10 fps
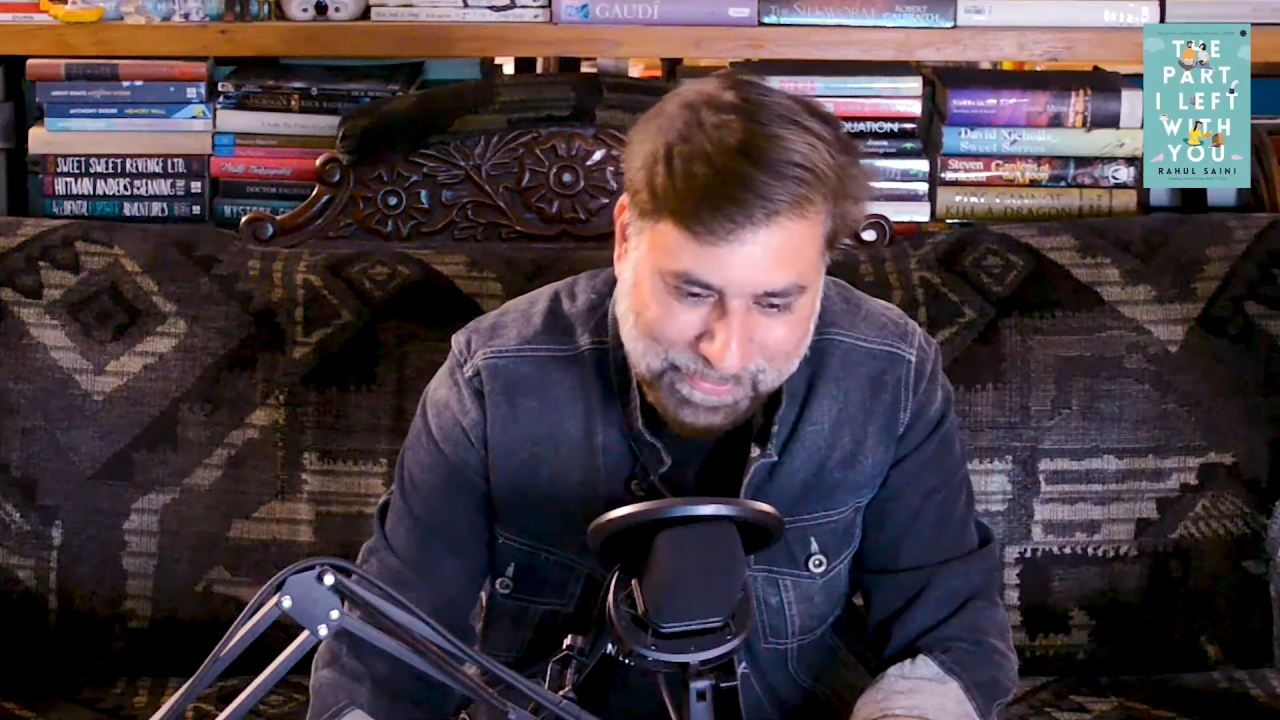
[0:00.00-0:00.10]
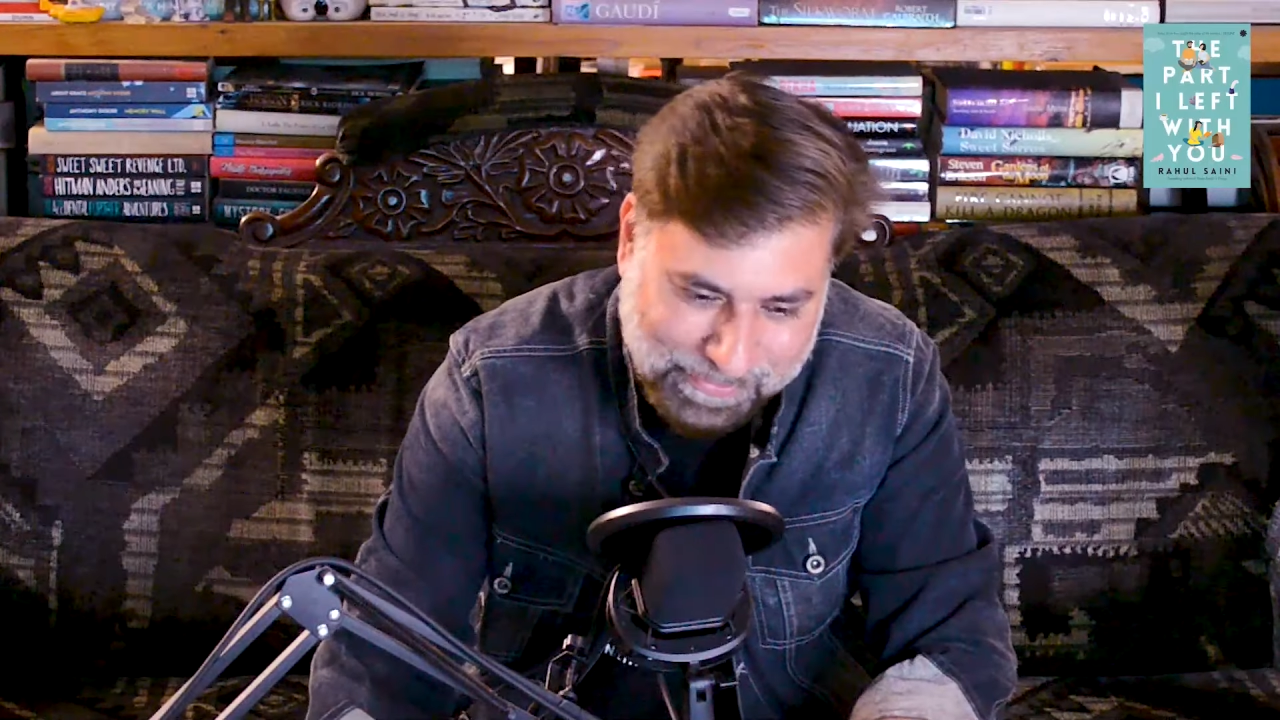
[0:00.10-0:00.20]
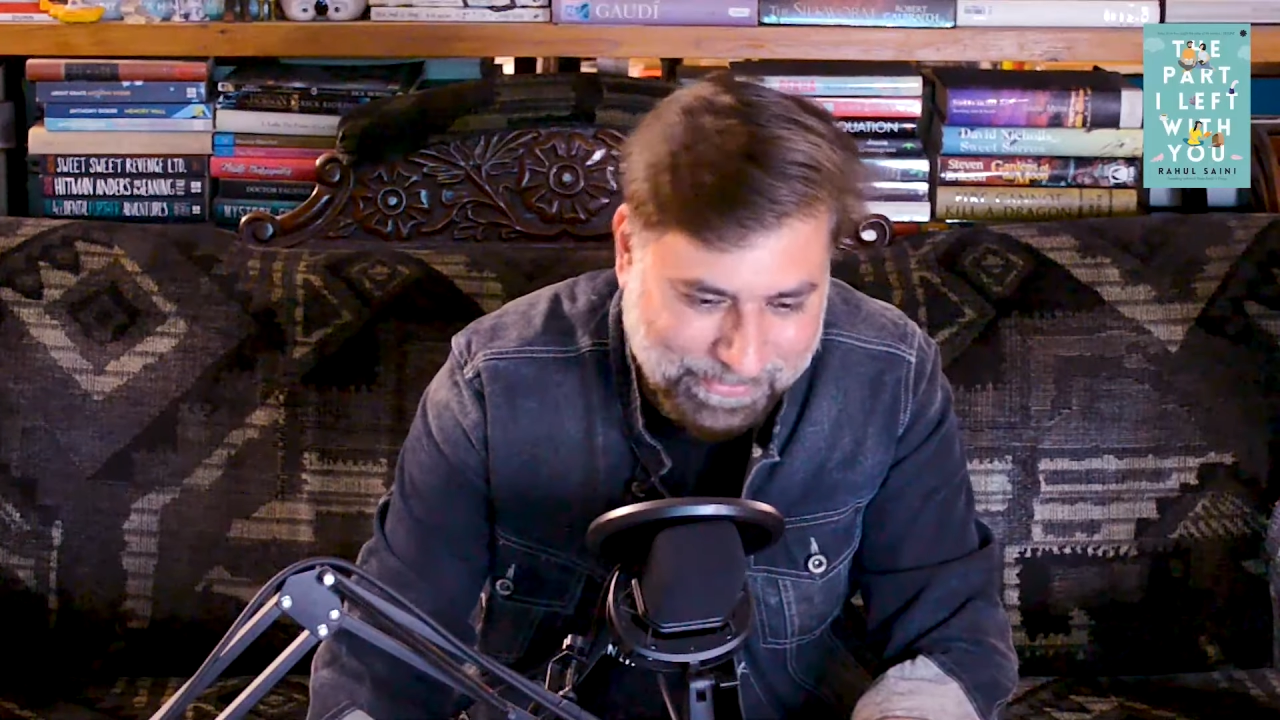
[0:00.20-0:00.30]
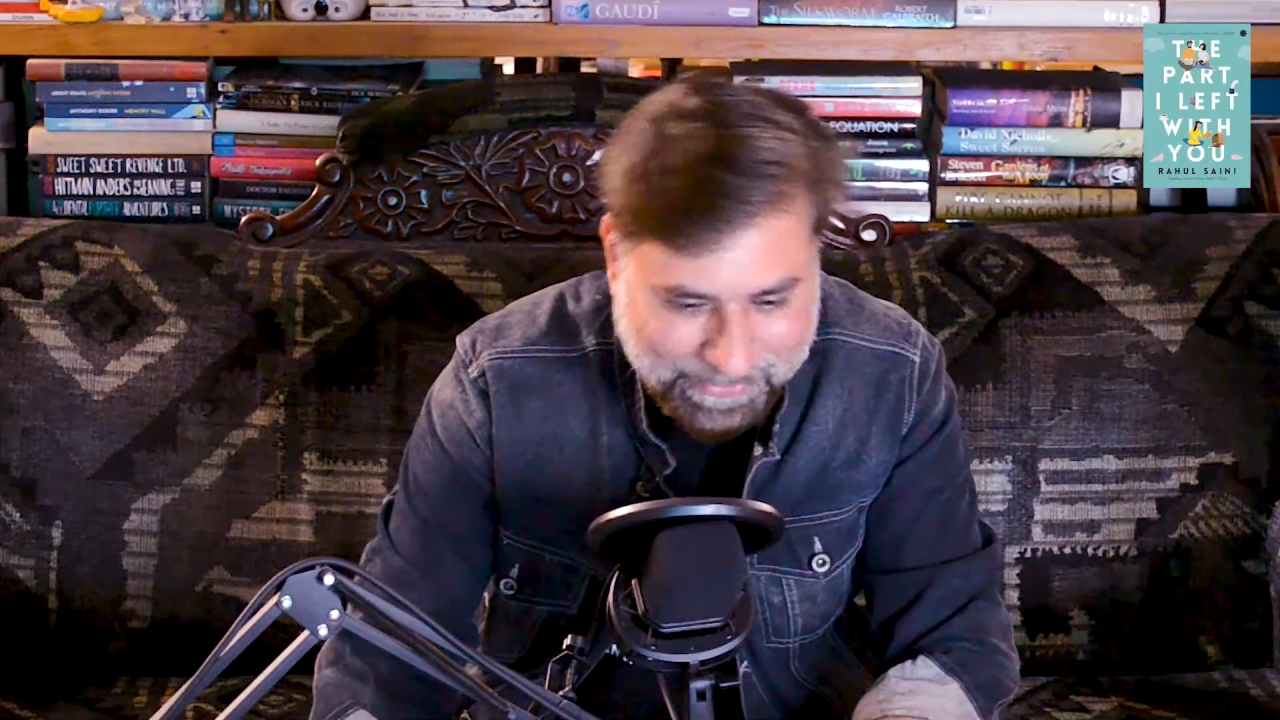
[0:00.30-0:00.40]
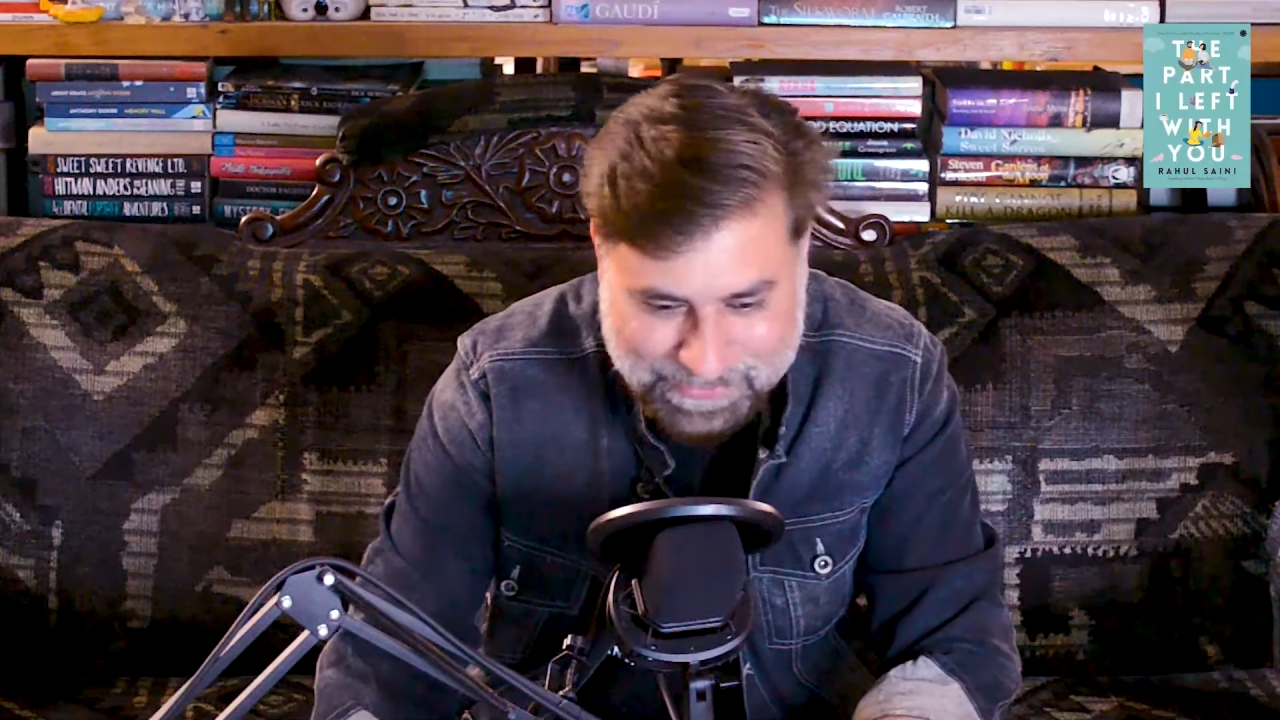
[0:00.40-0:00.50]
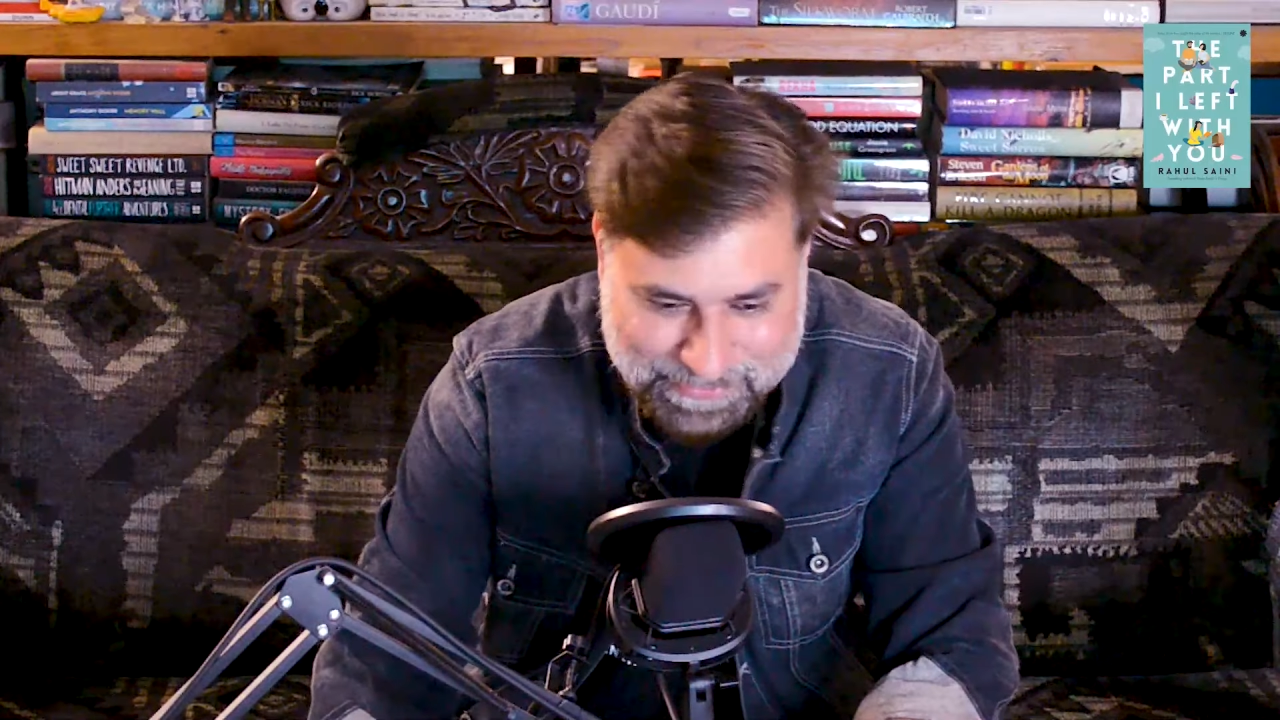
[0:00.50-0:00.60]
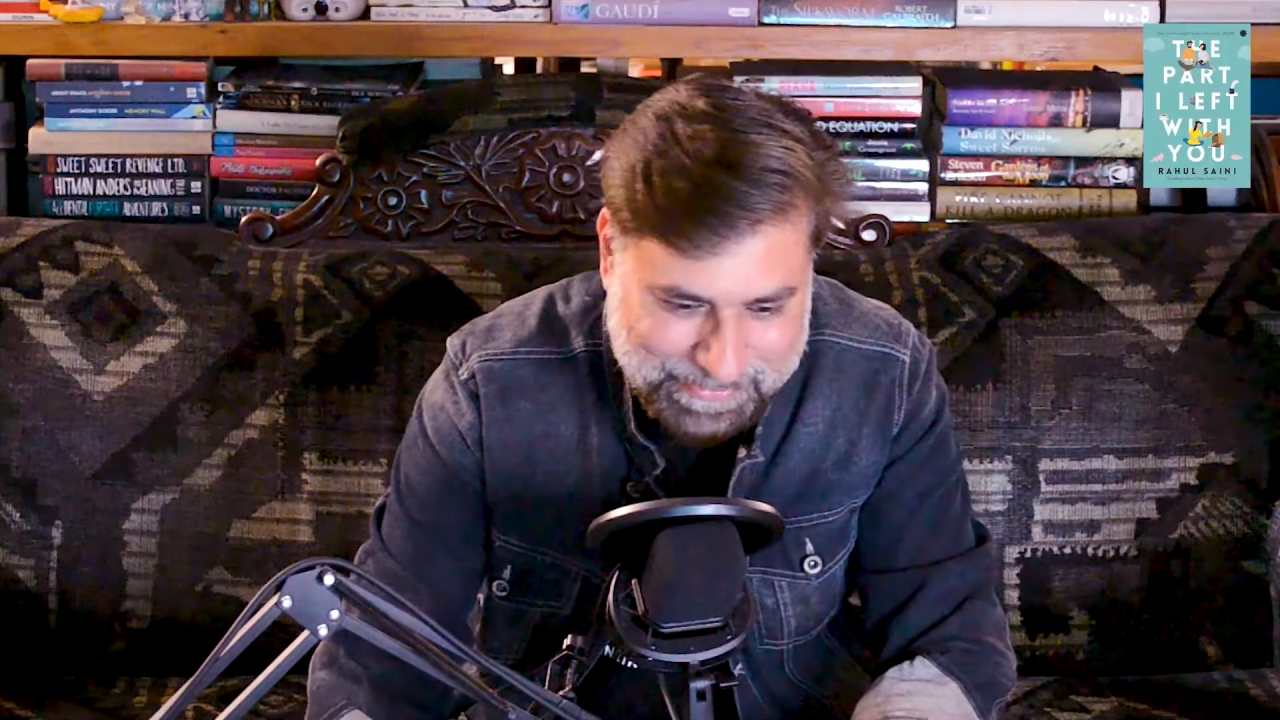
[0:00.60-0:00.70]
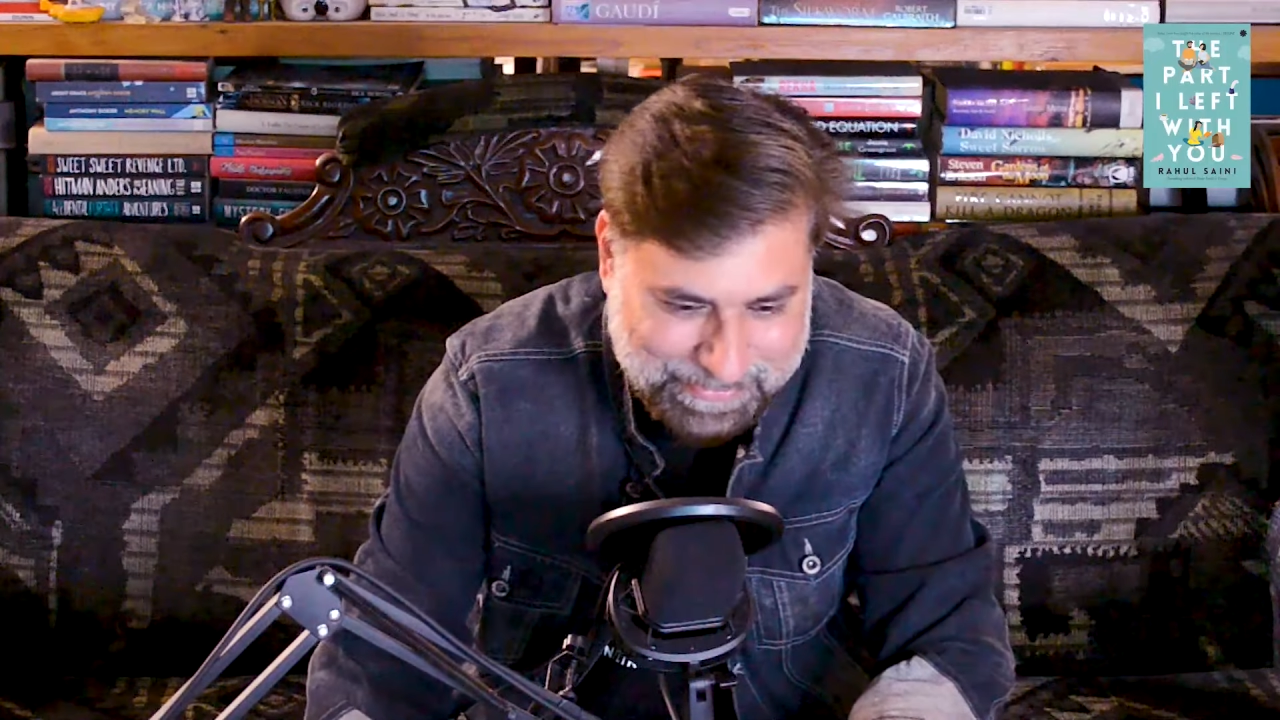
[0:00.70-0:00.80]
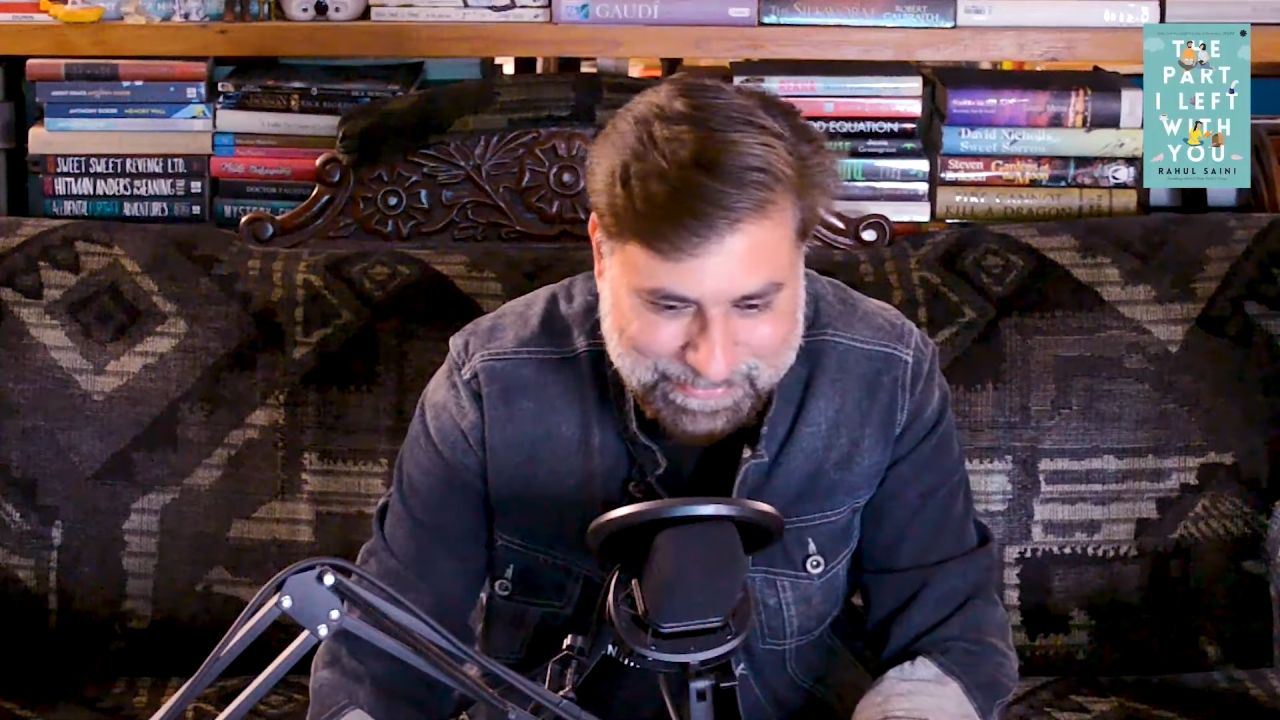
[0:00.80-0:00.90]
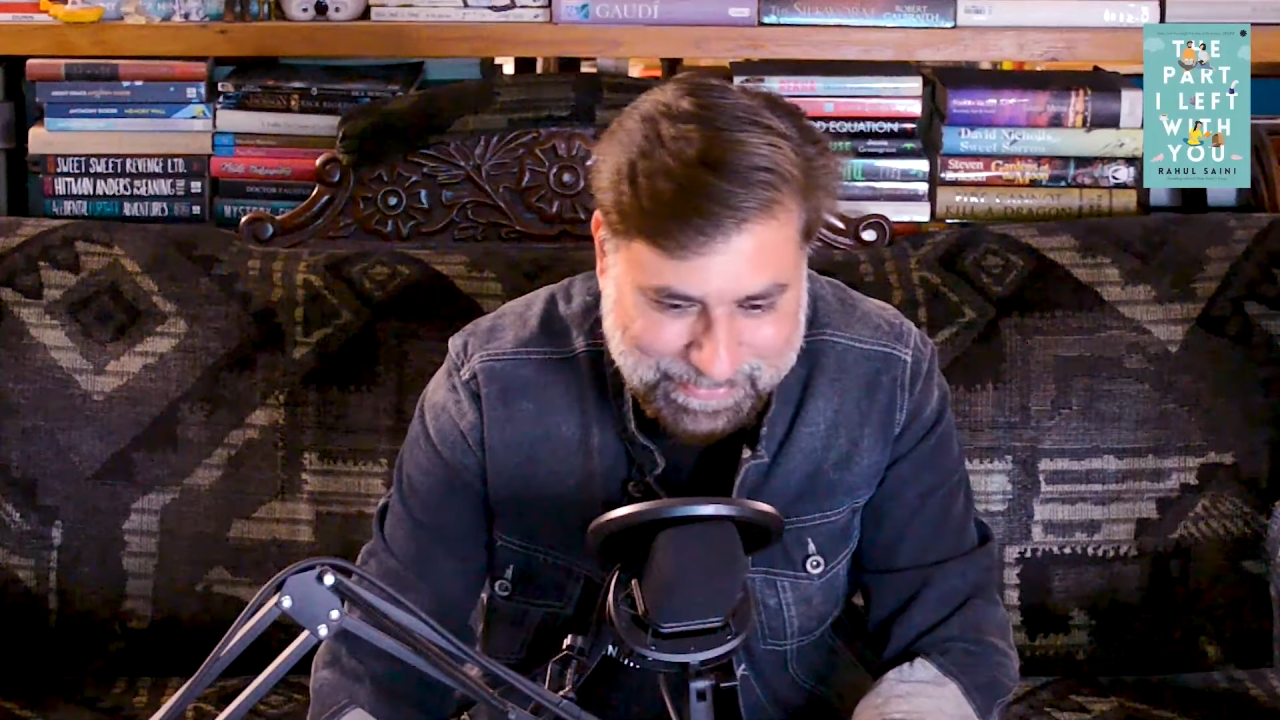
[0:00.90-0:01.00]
This